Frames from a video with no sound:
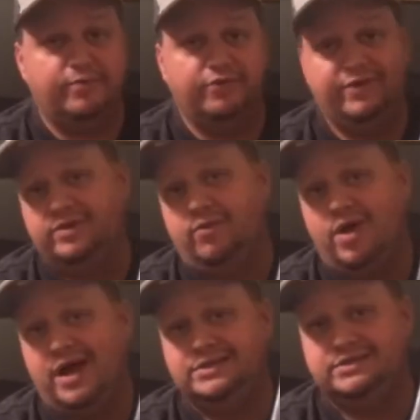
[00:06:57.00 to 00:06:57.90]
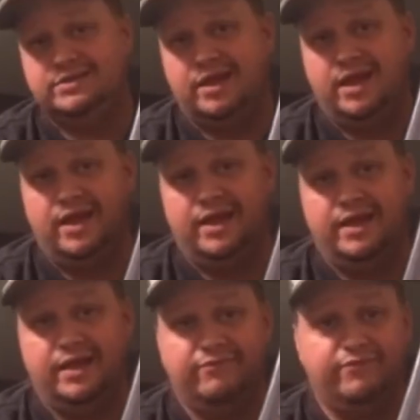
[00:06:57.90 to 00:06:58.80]
movie to watch
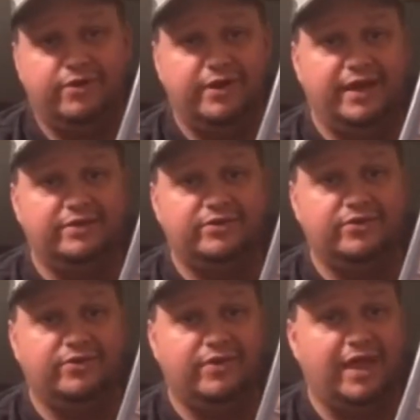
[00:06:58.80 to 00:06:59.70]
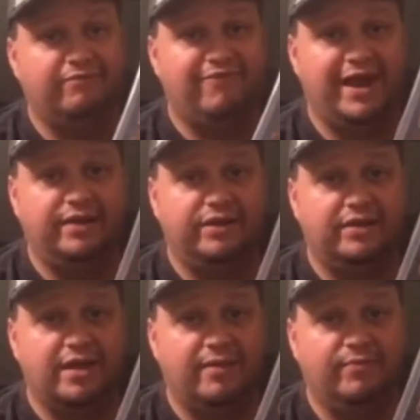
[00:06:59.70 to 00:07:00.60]
if you're into like fantasy
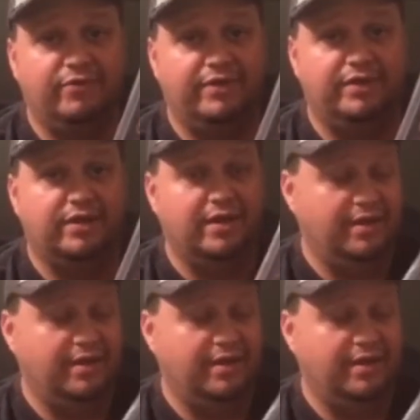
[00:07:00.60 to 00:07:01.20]
type movies.